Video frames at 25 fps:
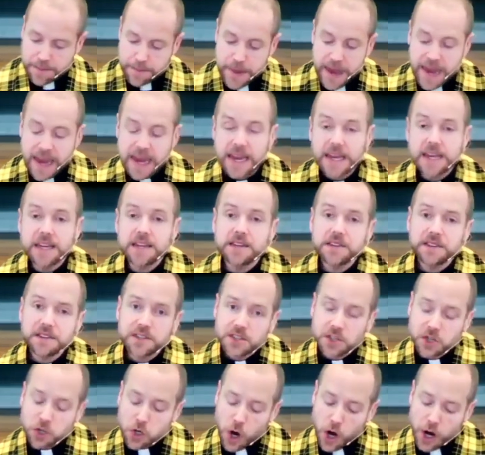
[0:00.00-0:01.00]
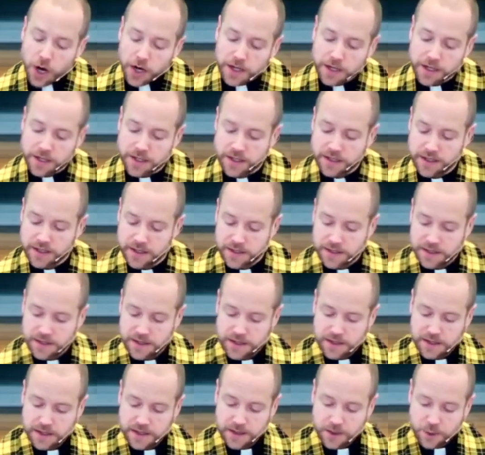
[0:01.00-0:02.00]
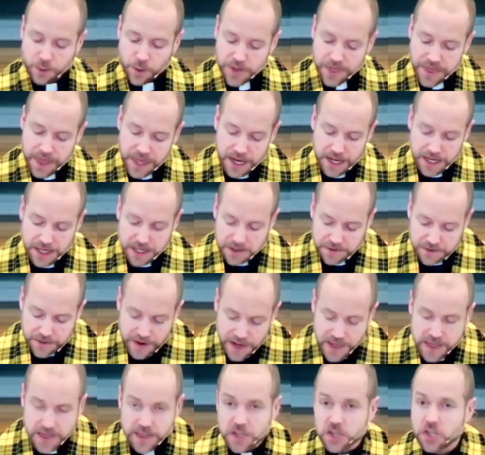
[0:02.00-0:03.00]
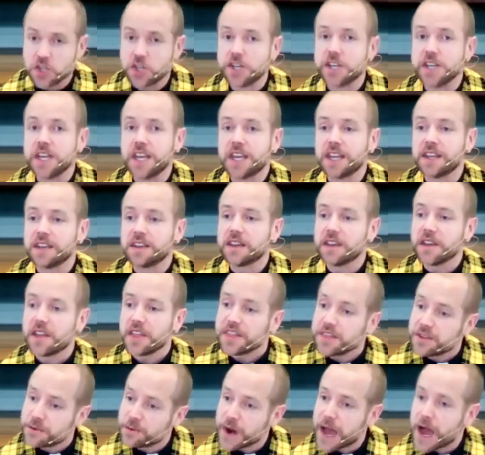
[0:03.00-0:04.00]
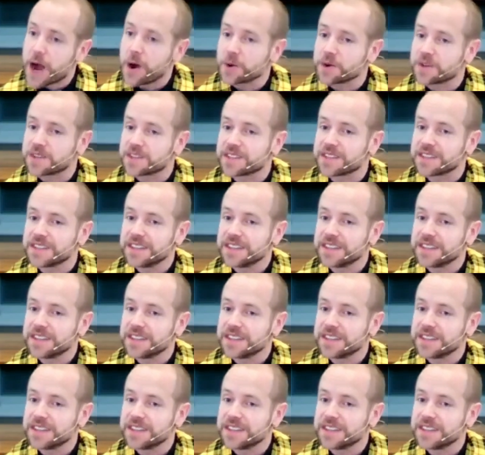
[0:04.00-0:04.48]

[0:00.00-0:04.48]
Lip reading: made stronger within its faith journey throughout